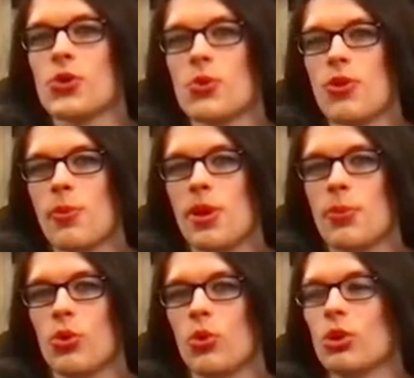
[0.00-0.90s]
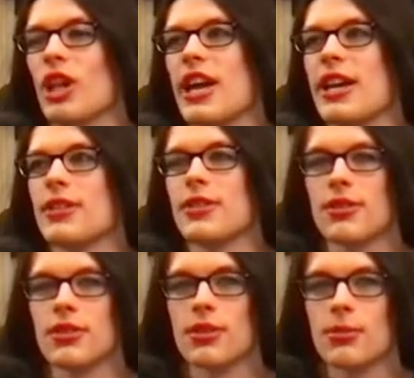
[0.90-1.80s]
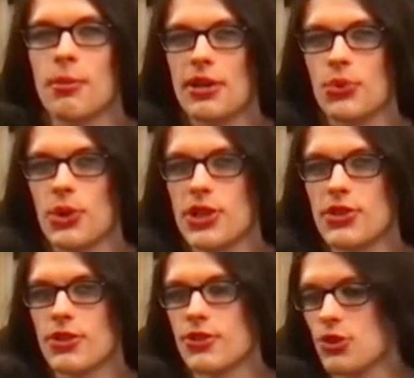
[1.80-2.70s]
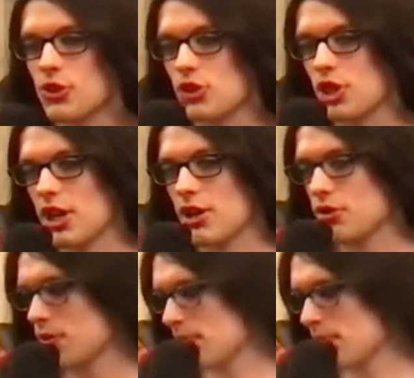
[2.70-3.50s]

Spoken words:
were the people who liked my tweets in this exchange.